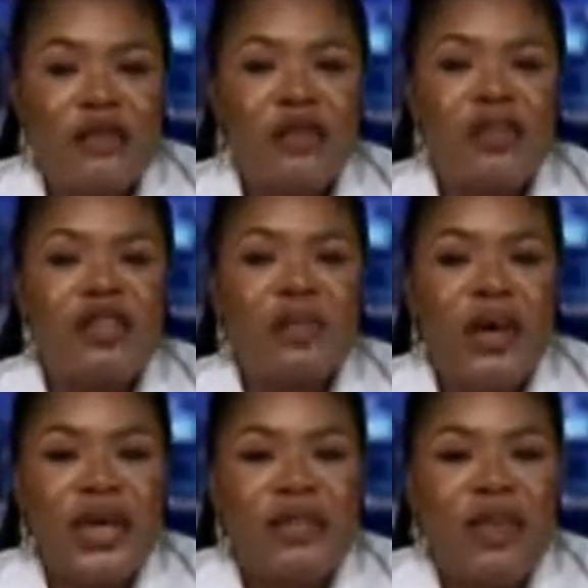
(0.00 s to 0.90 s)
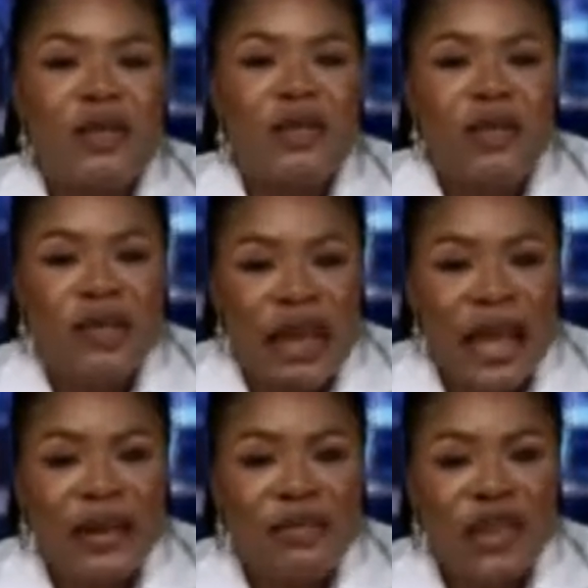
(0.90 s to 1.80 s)
to the separative
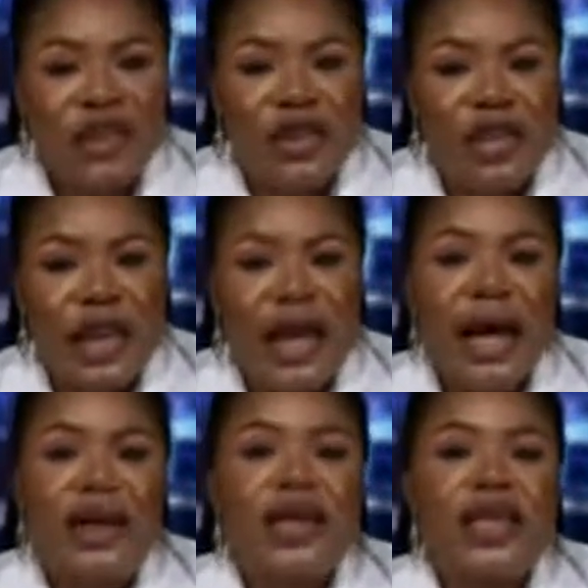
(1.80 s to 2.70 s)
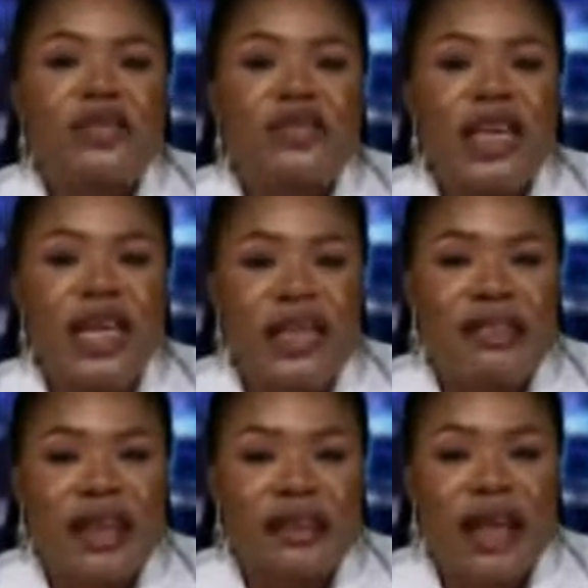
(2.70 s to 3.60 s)
Luhansk region, according to the
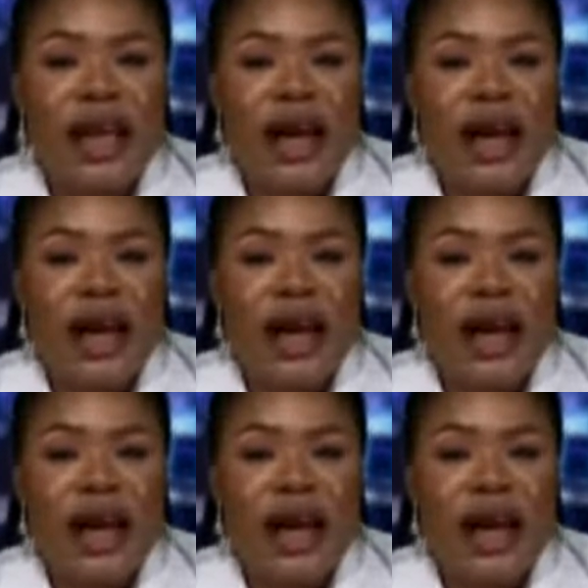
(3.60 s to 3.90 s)
latest